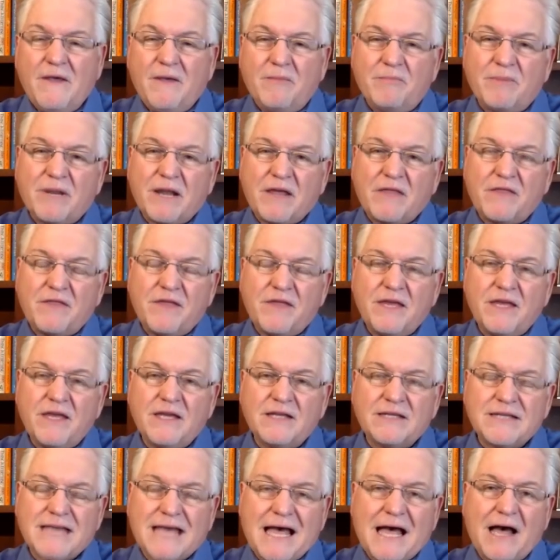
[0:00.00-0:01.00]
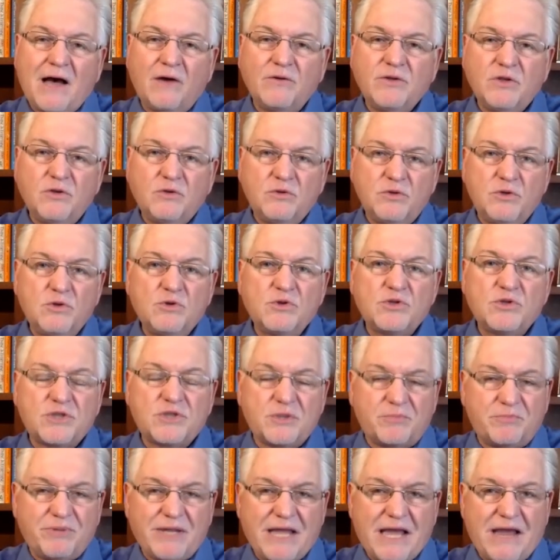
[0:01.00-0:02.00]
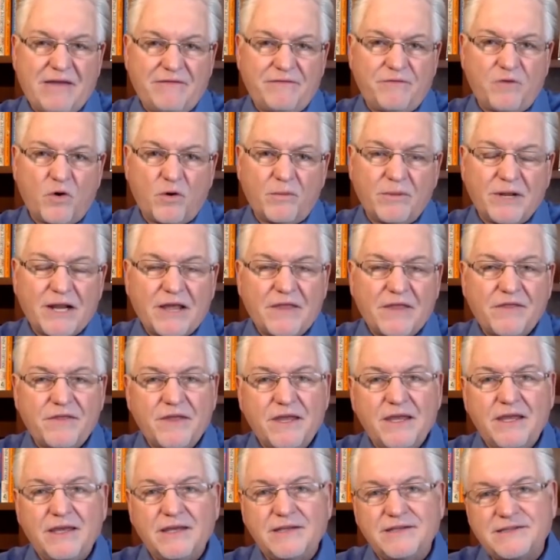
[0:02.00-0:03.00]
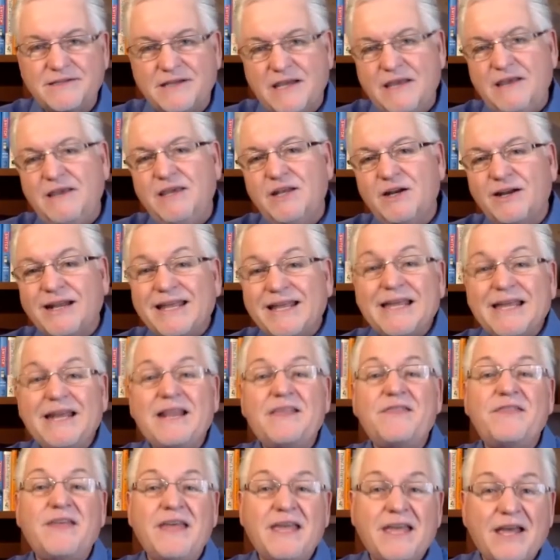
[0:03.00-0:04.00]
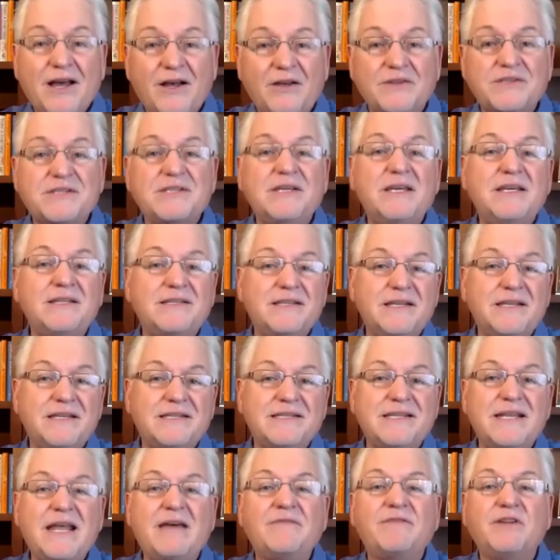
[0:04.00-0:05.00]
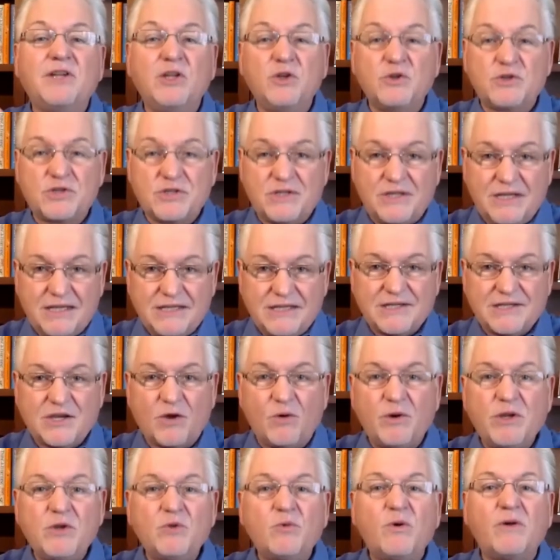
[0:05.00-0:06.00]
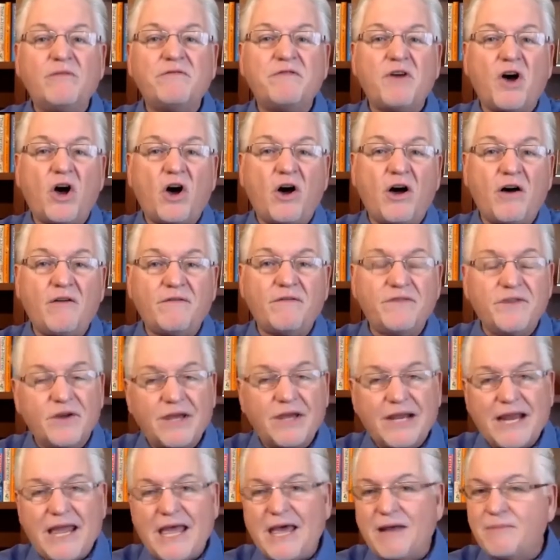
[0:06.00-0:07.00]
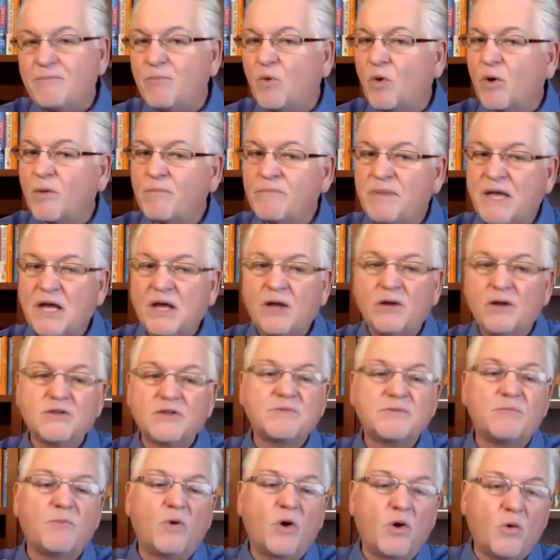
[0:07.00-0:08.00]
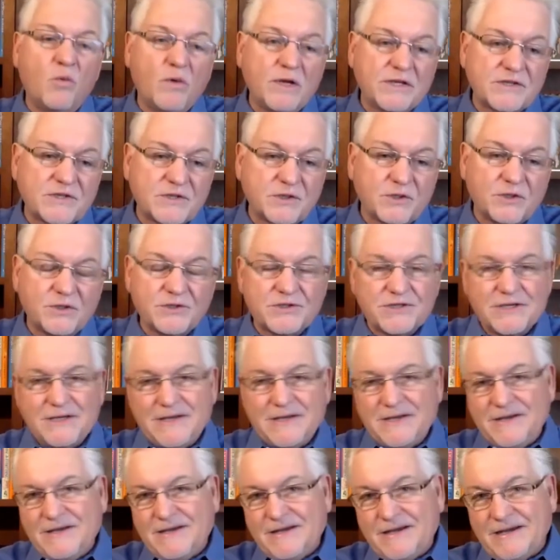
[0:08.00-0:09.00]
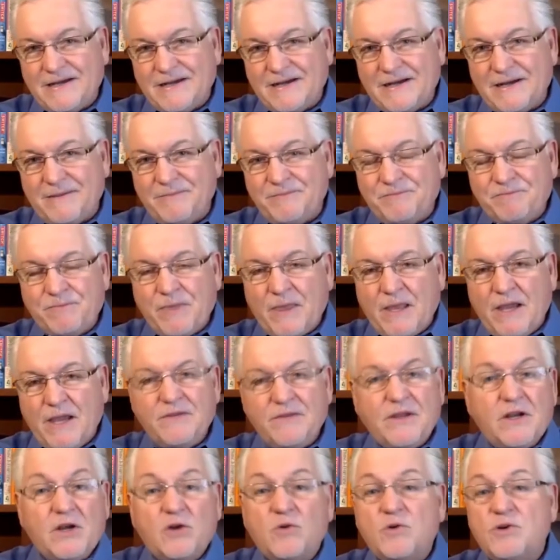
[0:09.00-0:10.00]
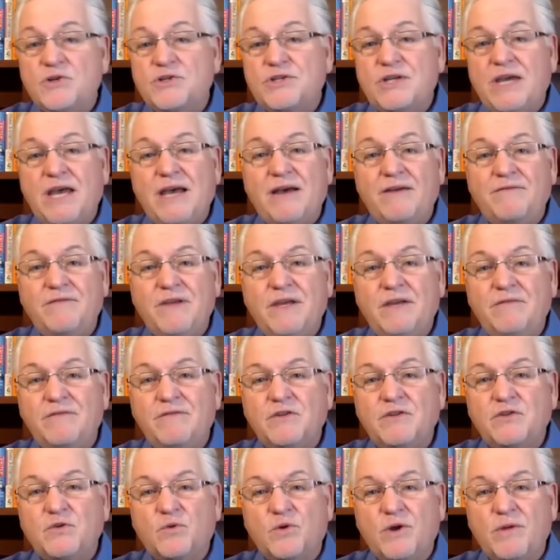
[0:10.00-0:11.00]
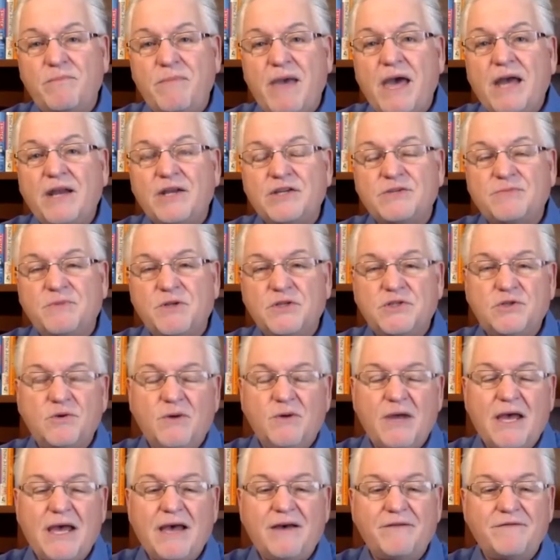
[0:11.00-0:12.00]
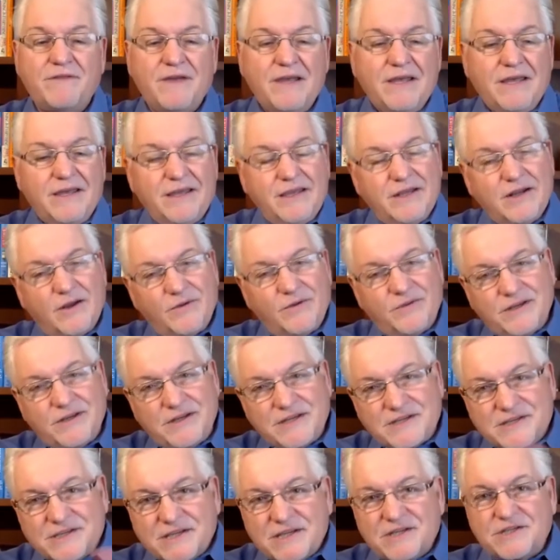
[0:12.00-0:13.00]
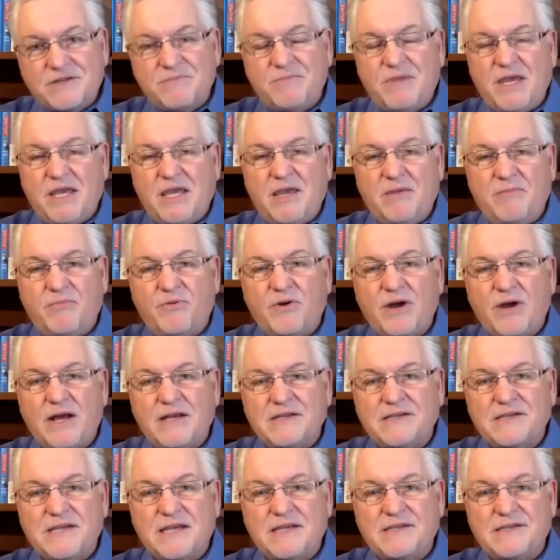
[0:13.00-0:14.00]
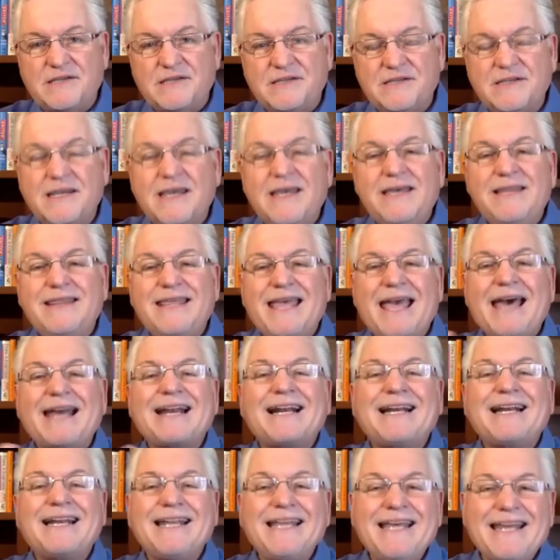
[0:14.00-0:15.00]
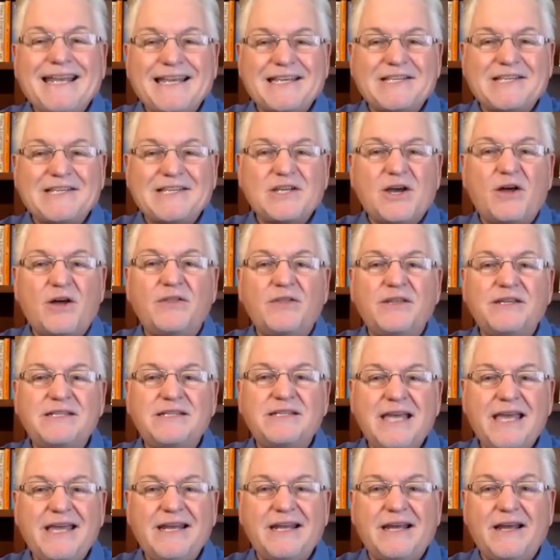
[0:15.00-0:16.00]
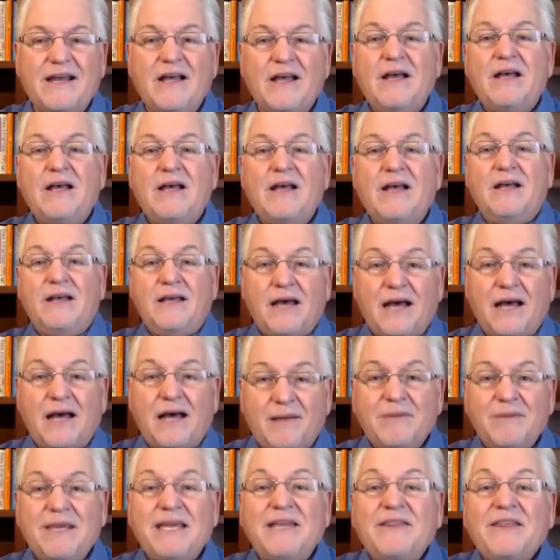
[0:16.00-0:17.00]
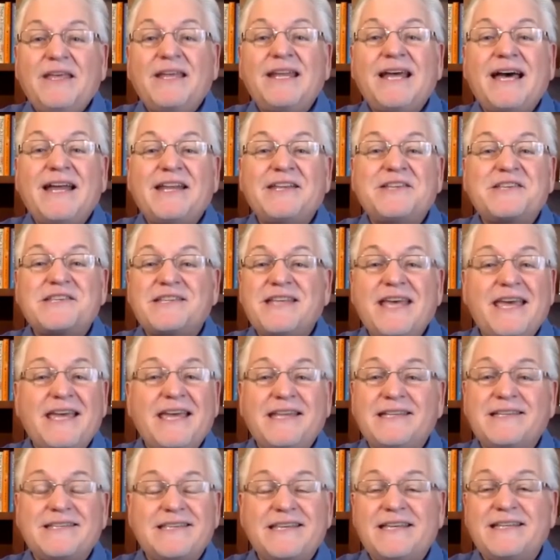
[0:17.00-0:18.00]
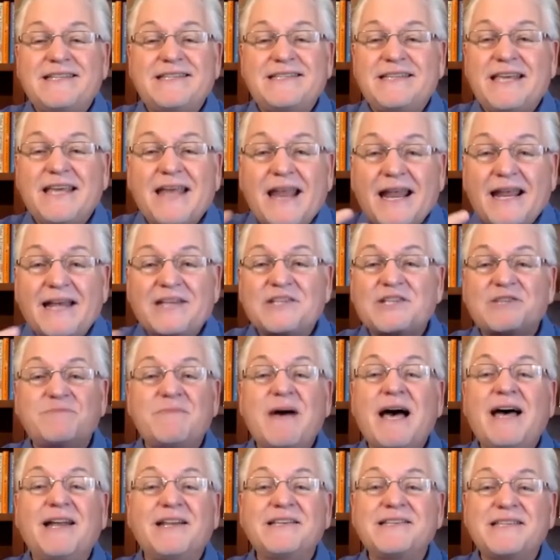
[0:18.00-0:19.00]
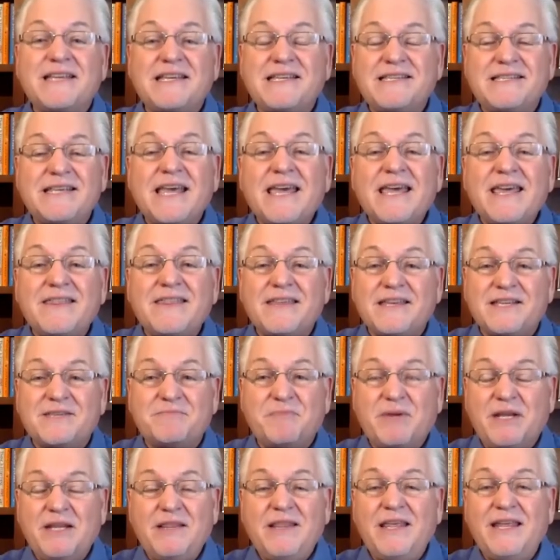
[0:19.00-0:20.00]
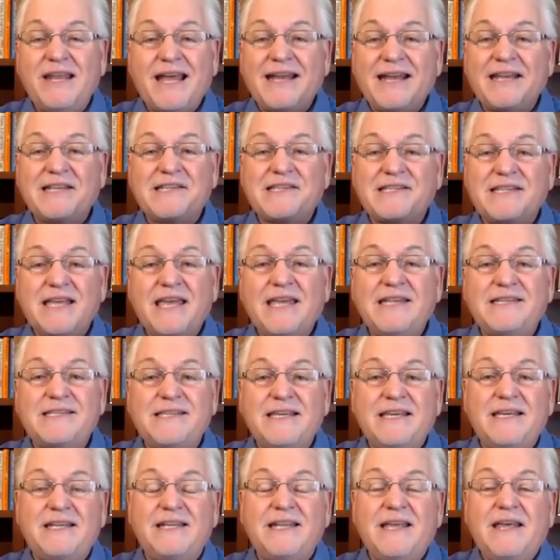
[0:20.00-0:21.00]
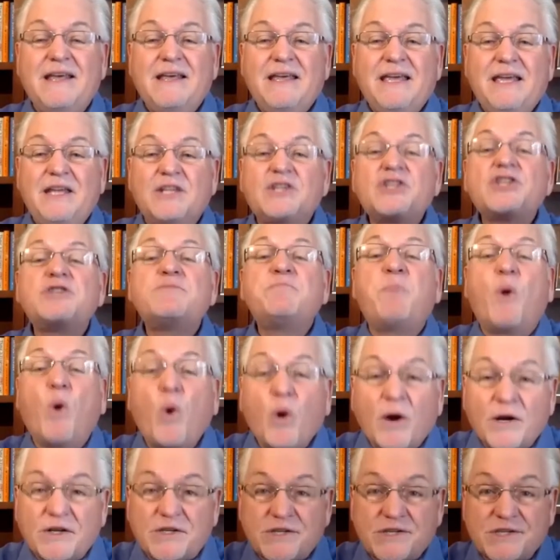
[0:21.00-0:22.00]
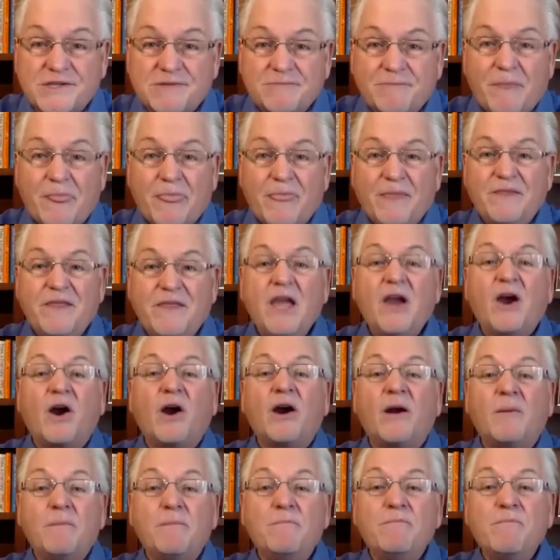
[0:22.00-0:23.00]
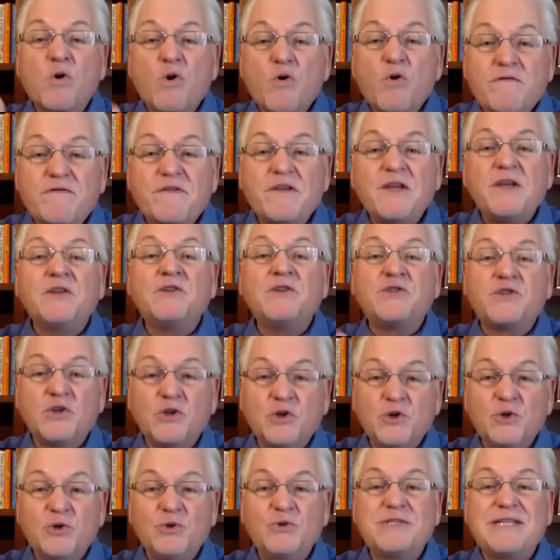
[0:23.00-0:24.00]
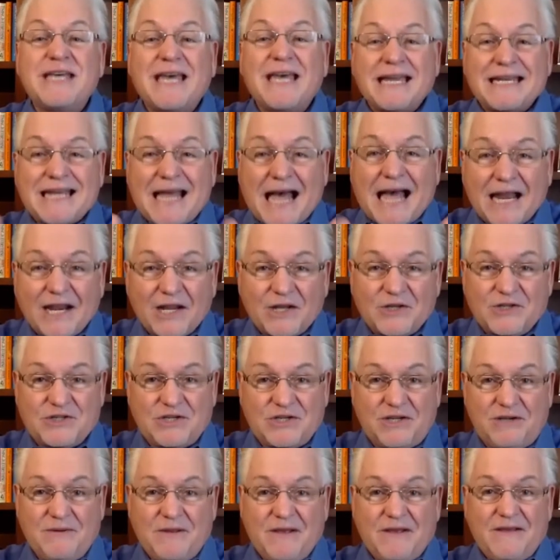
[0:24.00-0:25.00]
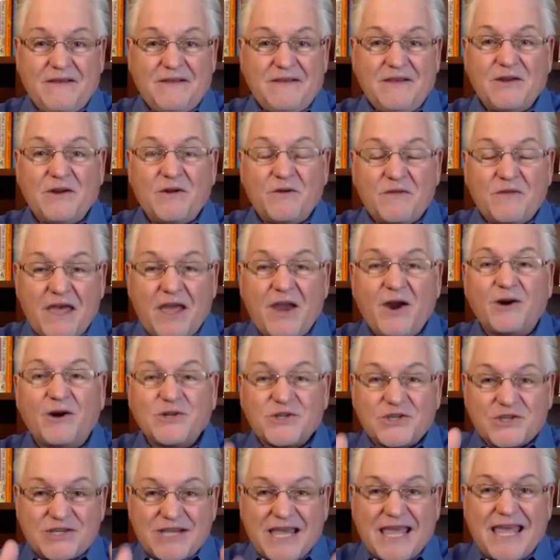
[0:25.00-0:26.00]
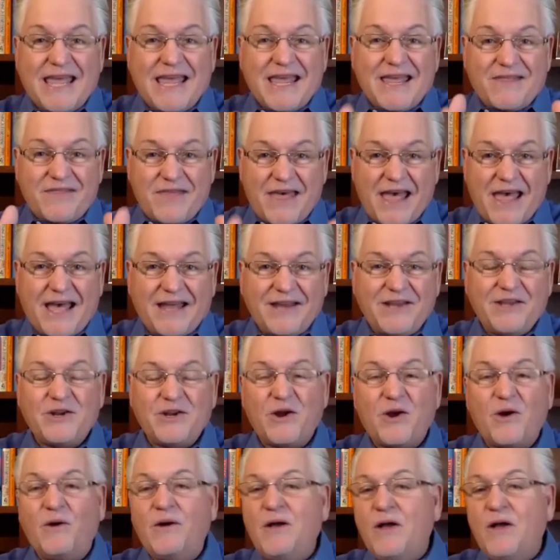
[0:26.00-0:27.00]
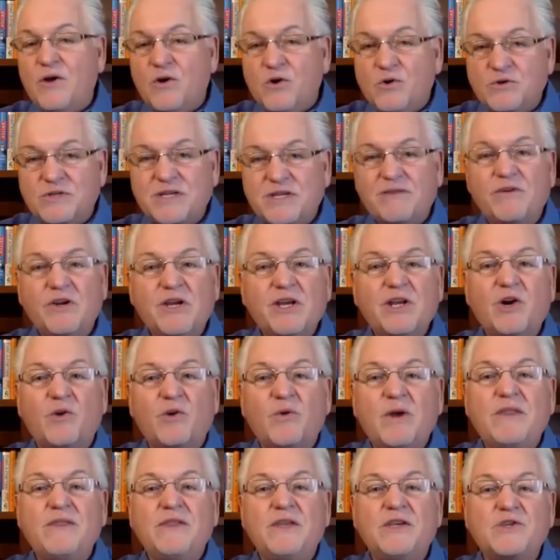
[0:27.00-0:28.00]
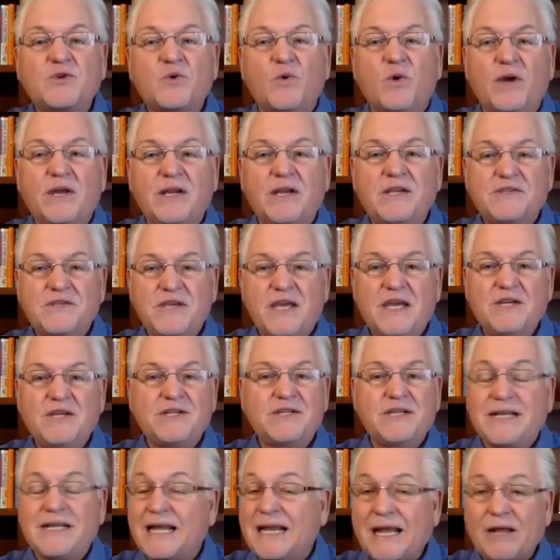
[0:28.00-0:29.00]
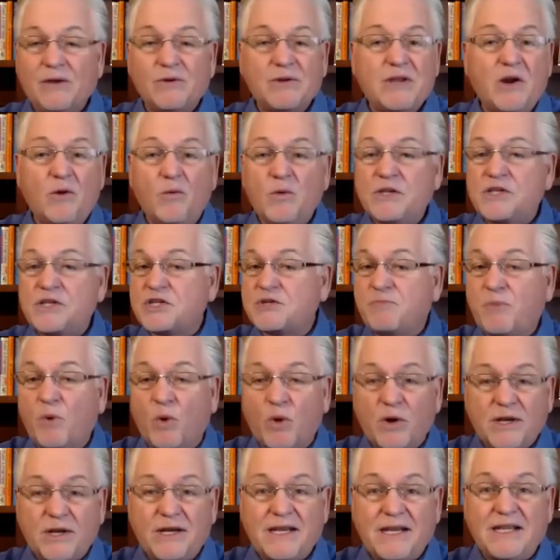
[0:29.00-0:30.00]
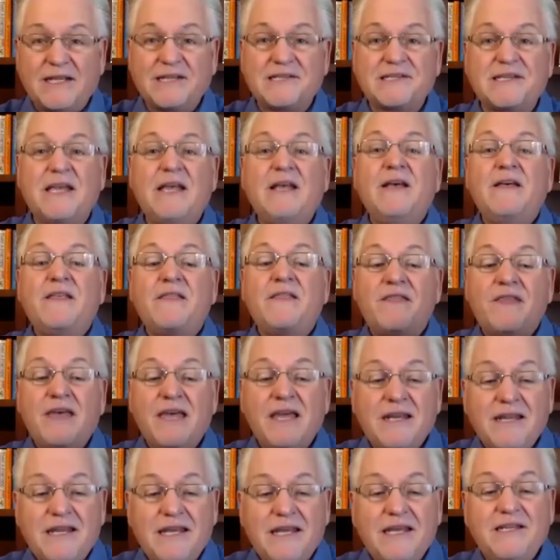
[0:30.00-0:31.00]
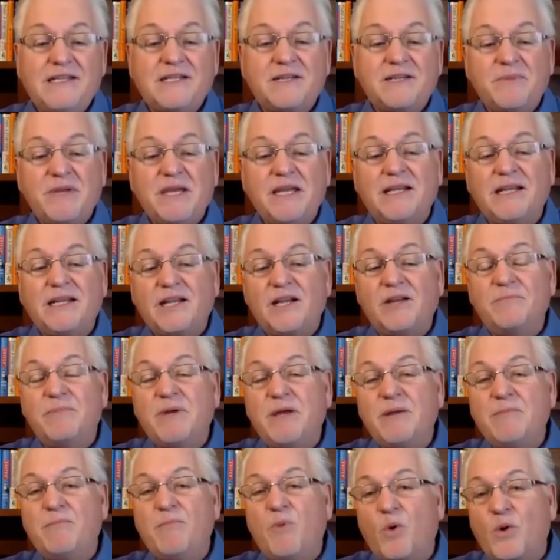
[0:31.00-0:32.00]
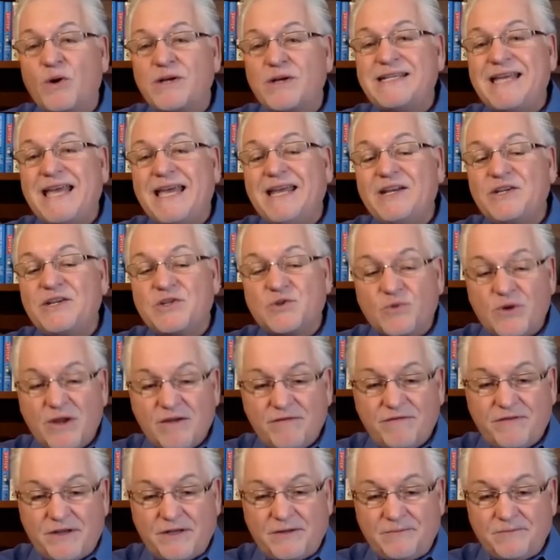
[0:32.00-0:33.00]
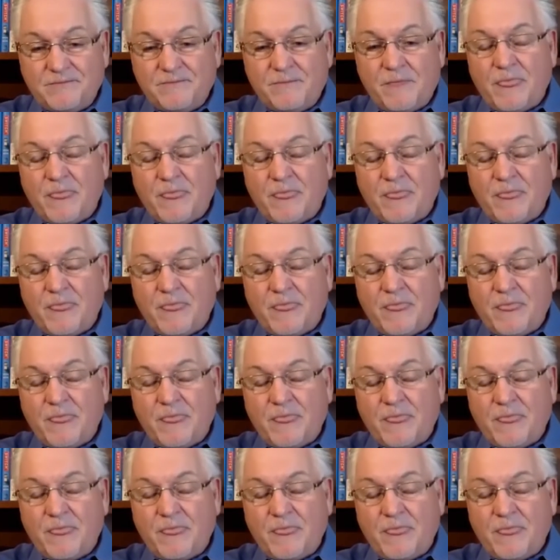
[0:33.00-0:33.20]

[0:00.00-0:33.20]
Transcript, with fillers: But I think it's how you use the platform. And I think it's, you know, like anything else, it's it's an evolution. It's going to evolve. They're going to add more bells, more whistles. Um, and then, of course, you have inventory management. You have, you know, the decision making processes, the analytics, all the data um, in the United States, it's and I smile as I say this, but in the United States, in in sports, they are moving to technology. You know, they are saying that you know who's ever going to run this organization, and I don't care what sport it is, they need to be a little bit more data driven.